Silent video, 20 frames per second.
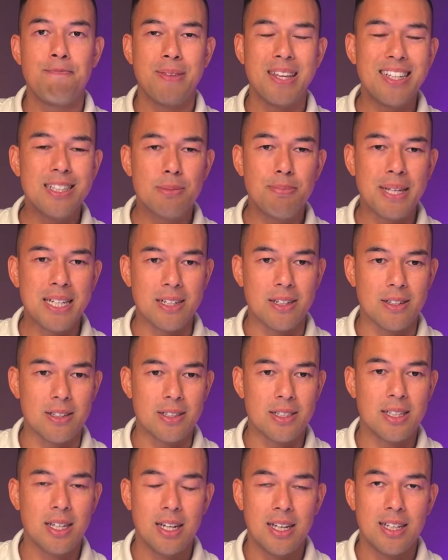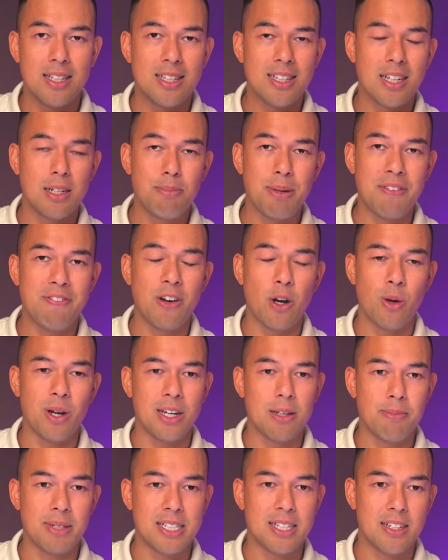is because you're going to be very
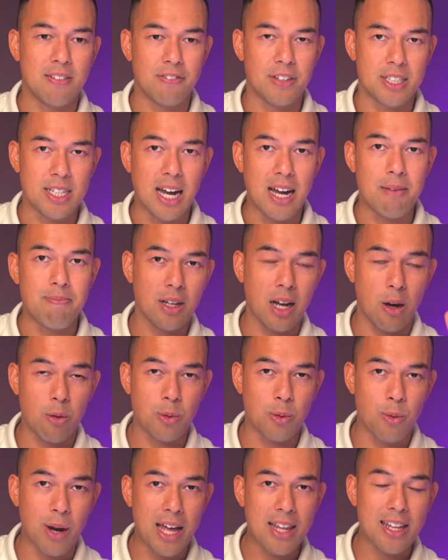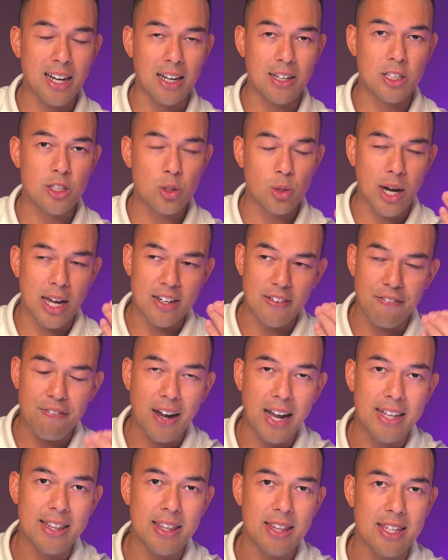limited for time. I would rather try to
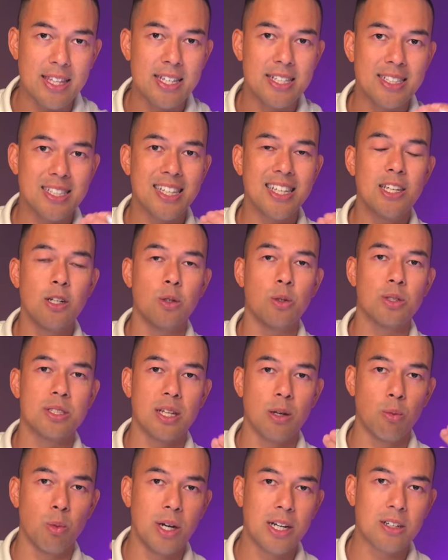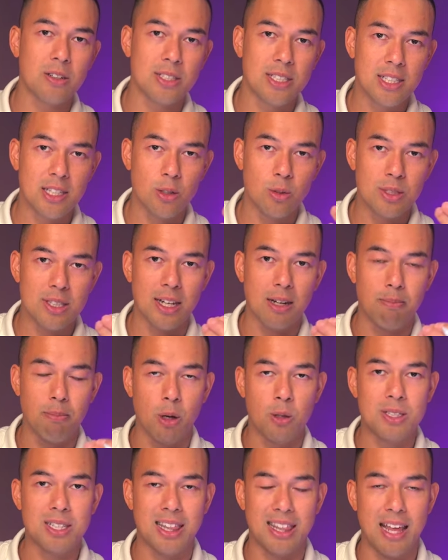find the skills and work on skills that are
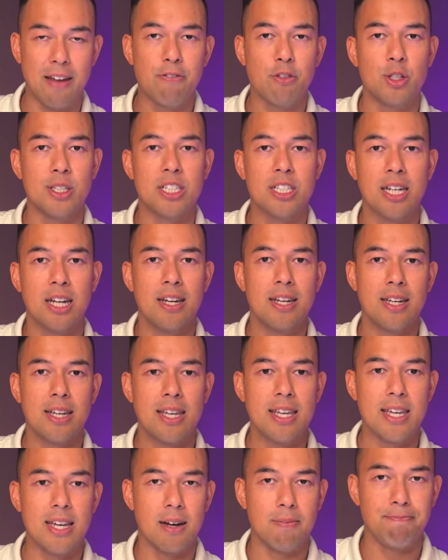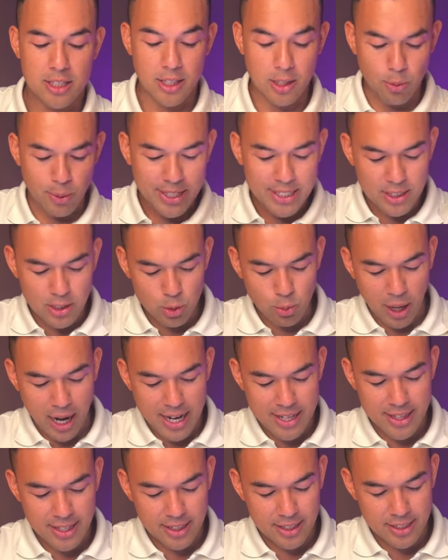most leveraged here. So the reasons why
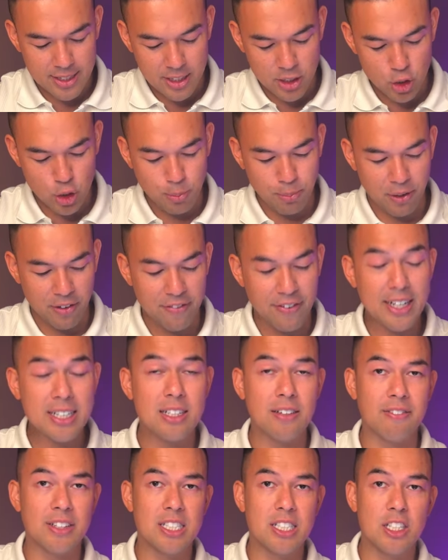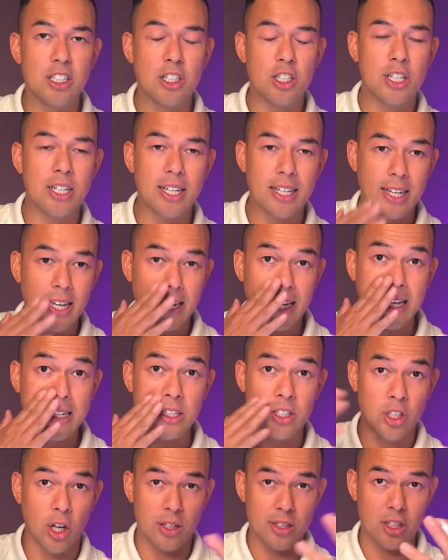I think this is super effective is that you can
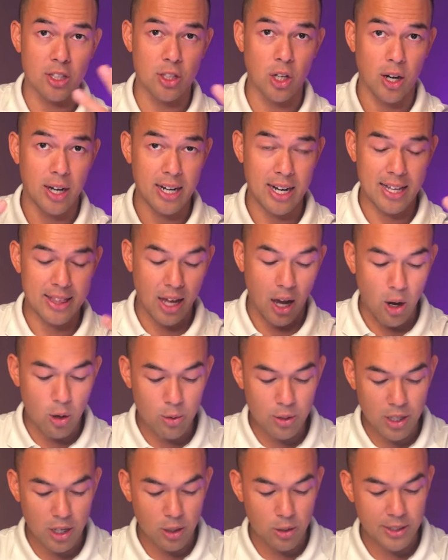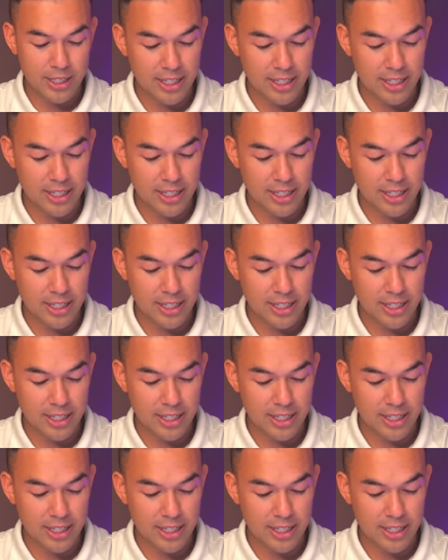connect dot to dot. And the whole goal